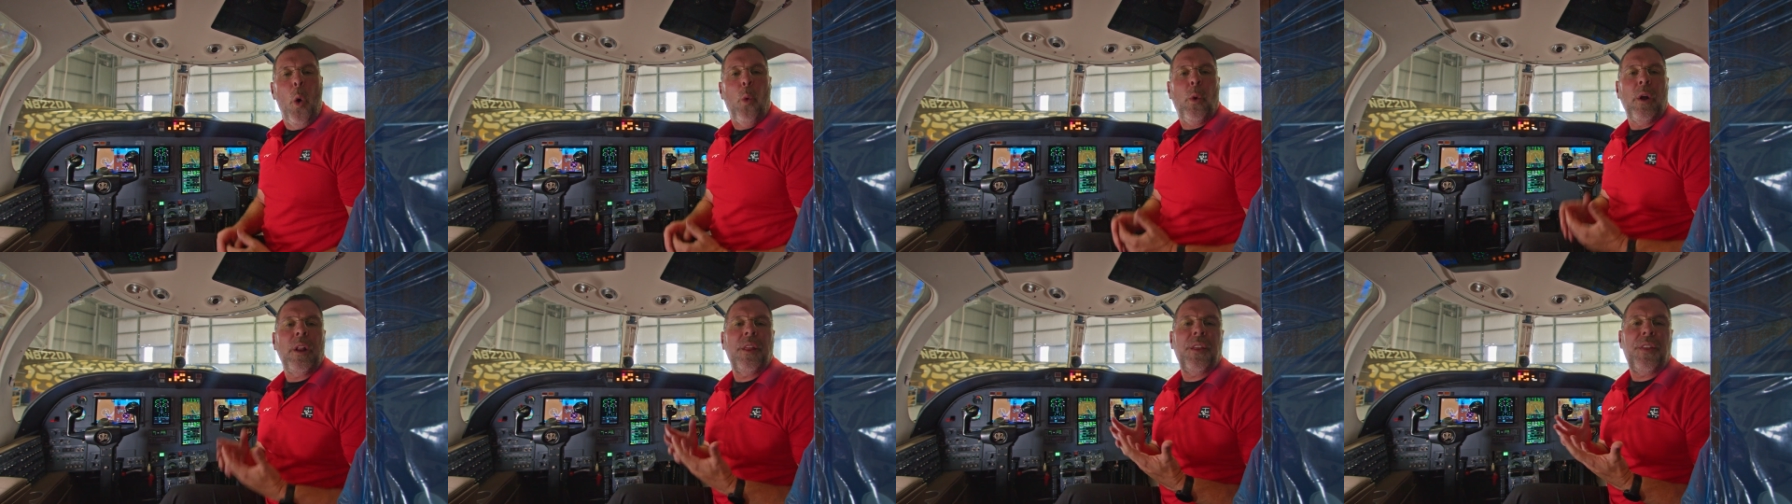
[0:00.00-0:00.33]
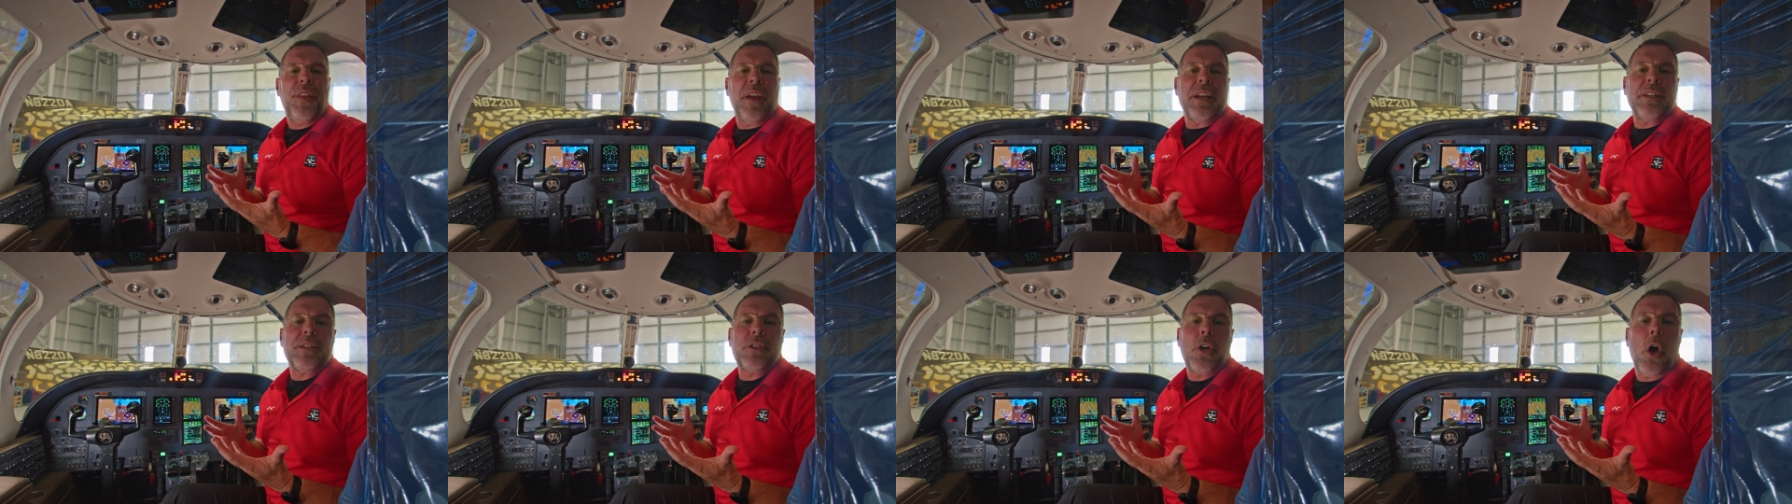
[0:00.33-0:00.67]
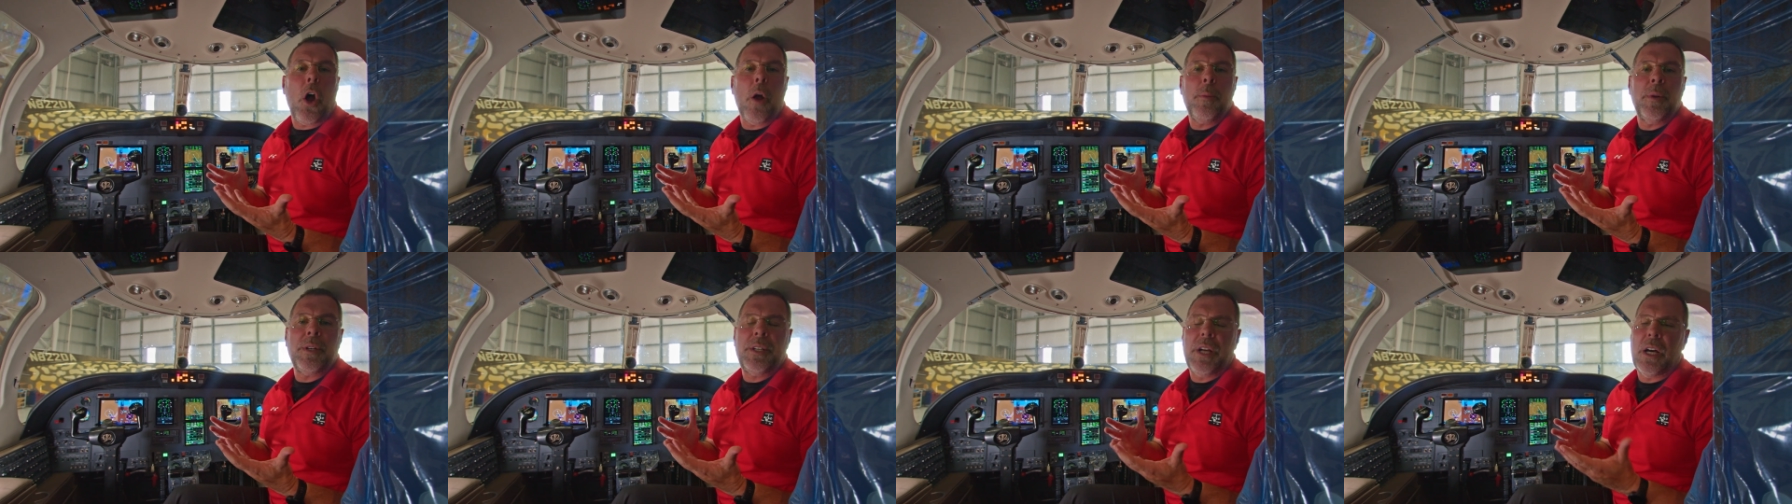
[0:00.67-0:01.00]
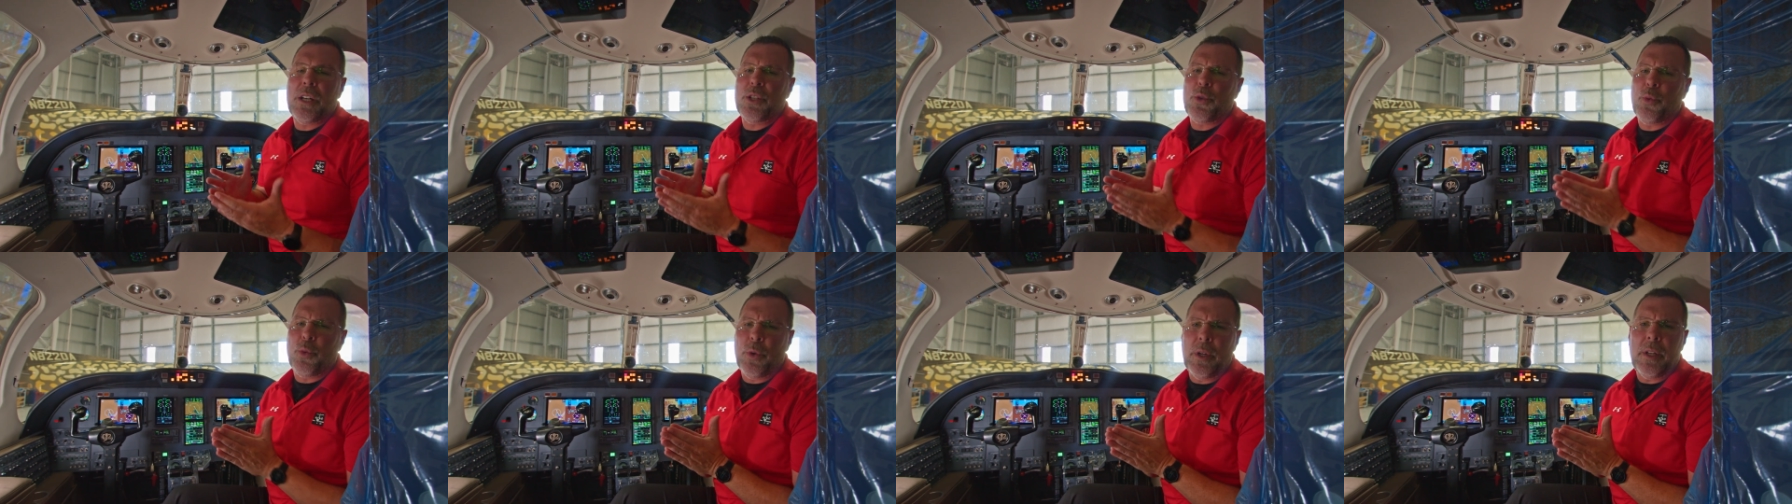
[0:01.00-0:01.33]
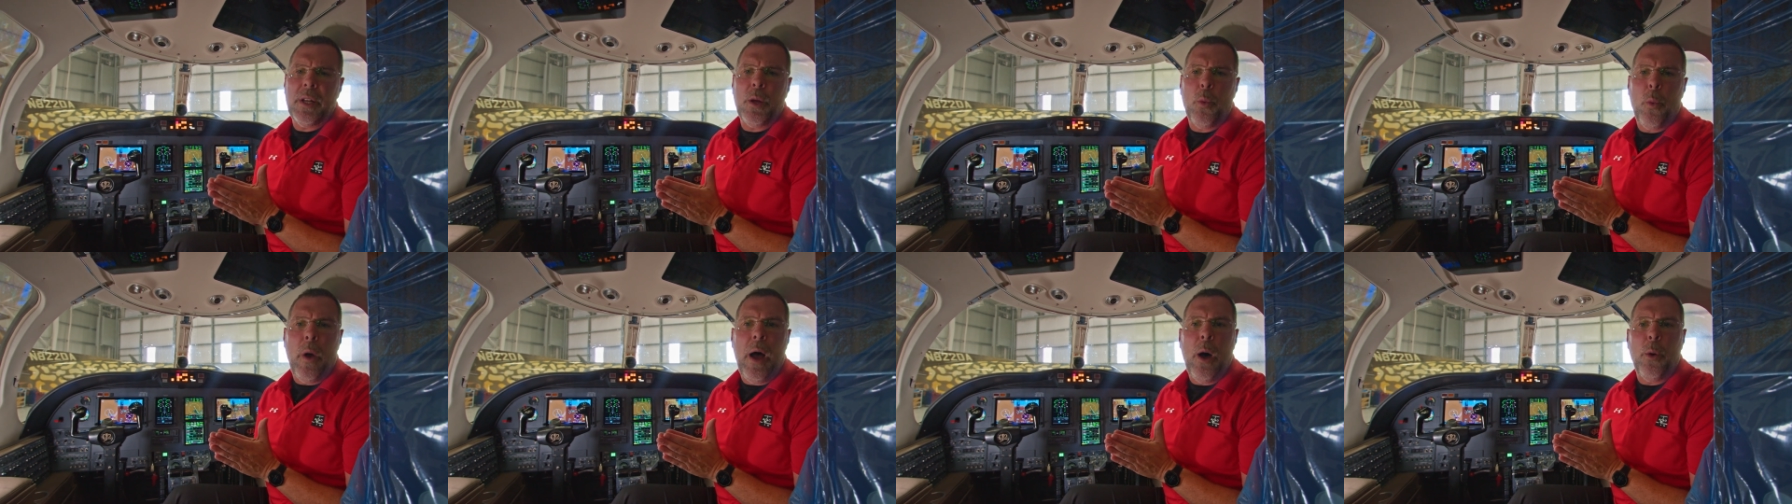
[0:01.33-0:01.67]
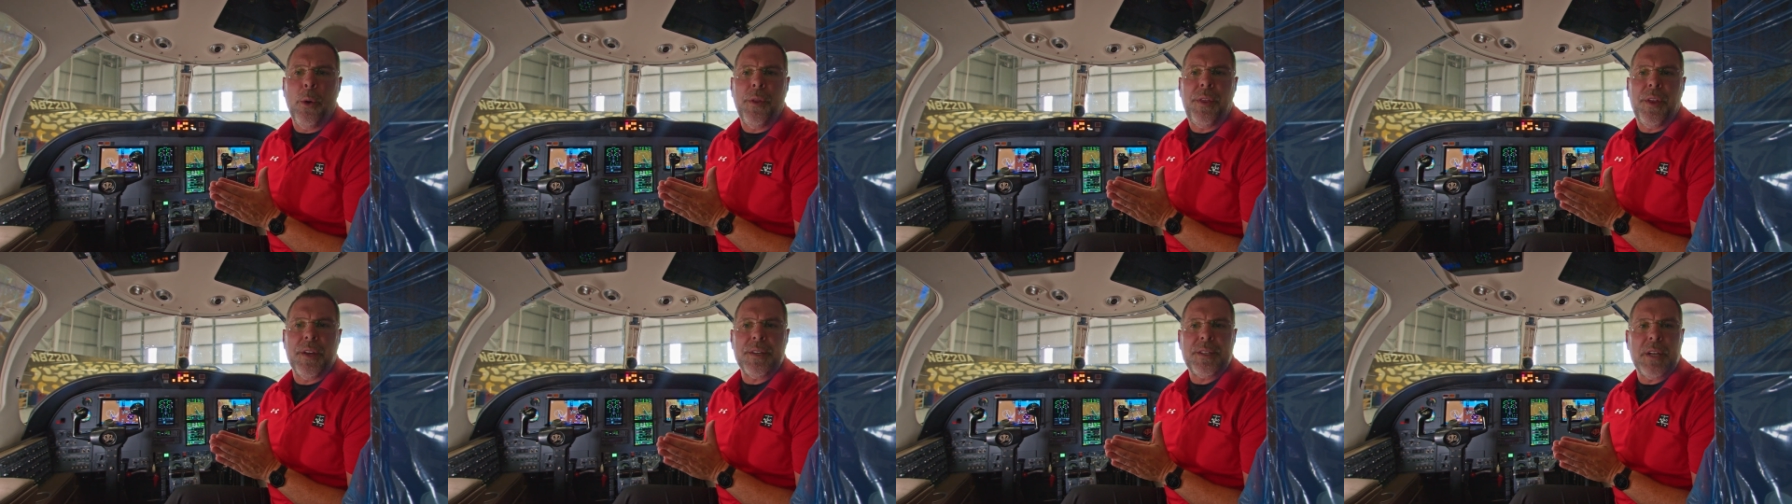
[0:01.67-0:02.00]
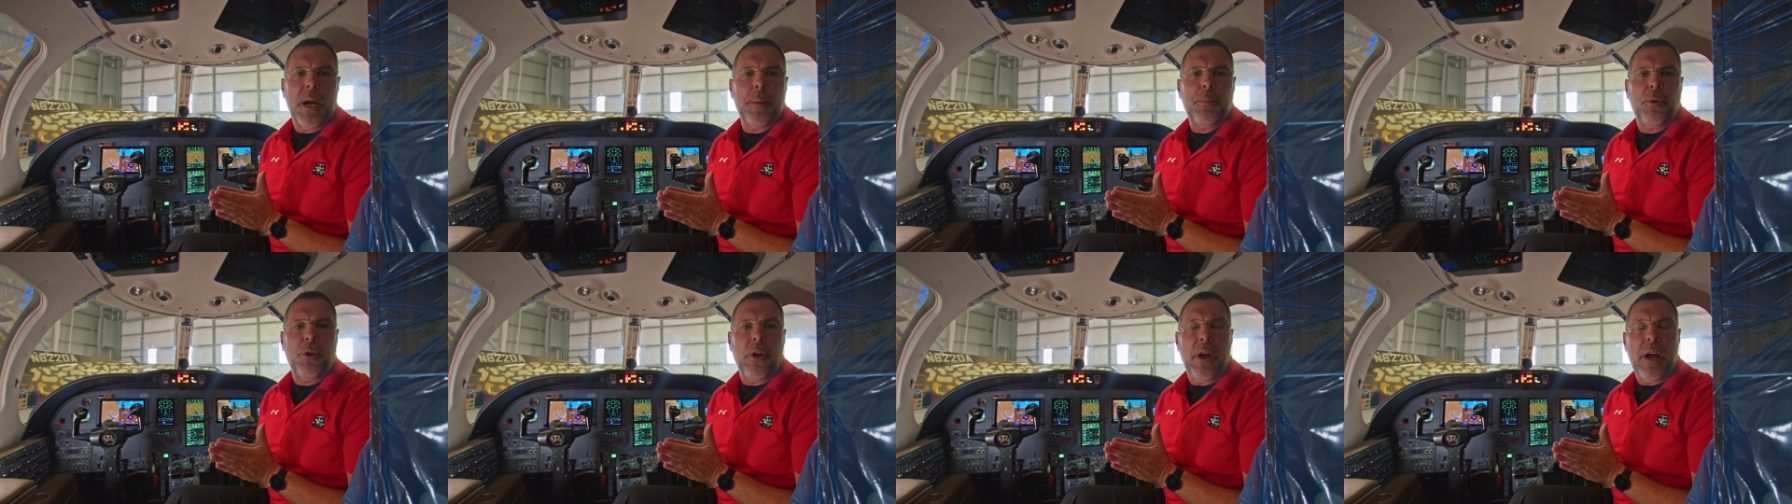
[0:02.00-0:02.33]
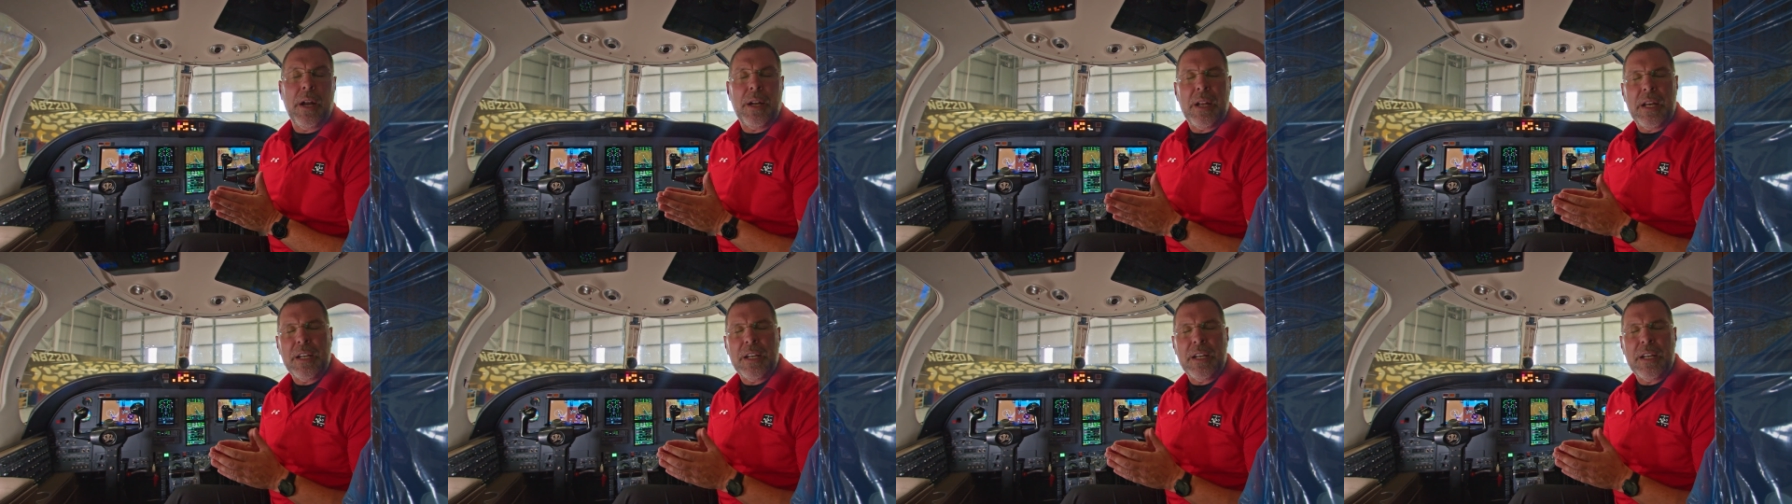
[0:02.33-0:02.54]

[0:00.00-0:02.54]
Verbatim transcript: One of the things Garmin does really well with this upgrade